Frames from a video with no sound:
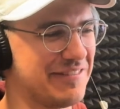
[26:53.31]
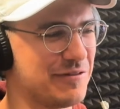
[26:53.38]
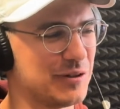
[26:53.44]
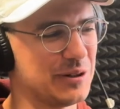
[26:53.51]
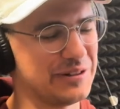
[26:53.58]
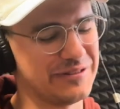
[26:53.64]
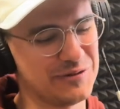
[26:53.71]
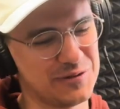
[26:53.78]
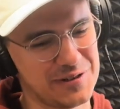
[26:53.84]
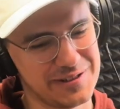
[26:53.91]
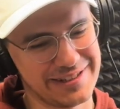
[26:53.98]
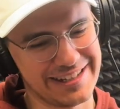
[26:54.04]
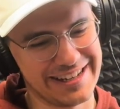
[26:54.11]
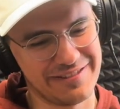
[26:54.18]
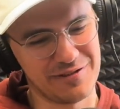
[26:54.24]
for
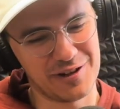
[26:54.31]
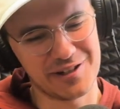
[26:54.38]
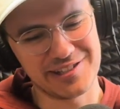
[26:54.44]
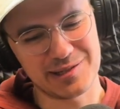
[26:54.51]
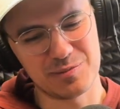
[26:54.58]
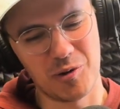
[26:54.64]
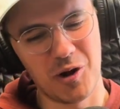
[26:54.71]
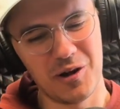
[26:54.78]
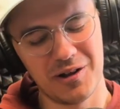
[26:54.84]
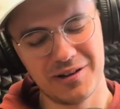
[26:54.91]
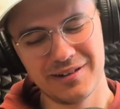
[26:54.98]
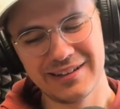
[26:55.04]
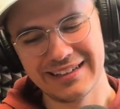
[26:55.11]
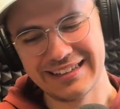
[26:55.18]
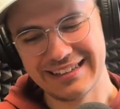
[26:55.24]
a very
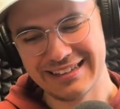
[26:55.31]
small